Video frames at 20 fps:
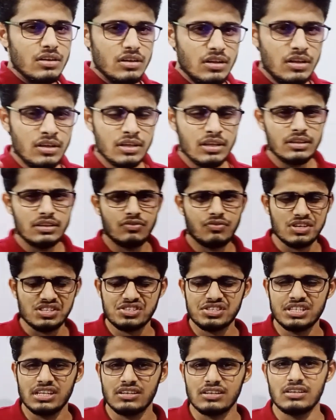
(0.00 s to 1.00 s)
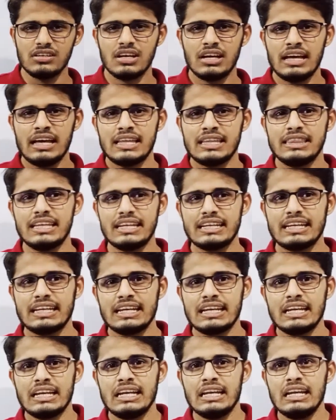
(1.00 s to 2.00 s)
first year that
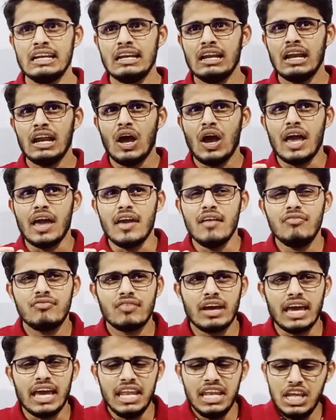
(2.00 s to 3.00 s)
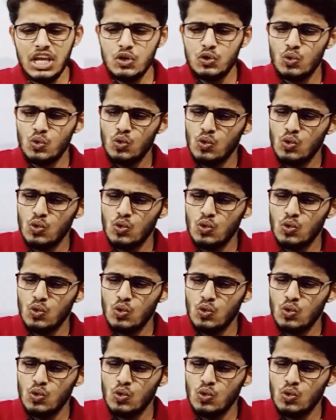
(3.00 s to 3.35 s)
if any two